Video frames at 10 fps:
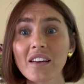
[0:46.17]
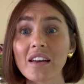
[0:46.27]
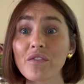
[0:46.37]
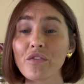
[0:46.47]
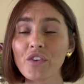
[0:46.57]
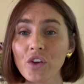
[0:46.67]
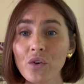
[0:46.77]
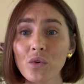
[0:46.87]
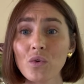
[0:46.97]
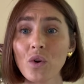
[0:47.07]
it in
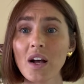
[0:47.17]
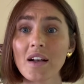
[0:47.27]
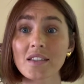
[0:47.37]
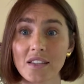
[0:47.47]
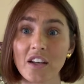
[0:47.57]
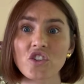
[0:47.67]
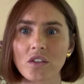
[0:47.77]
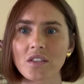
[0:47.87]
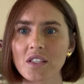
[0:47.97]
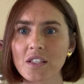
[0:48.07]
few
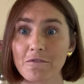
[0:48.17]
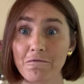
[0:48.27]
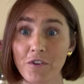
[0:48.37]
sections.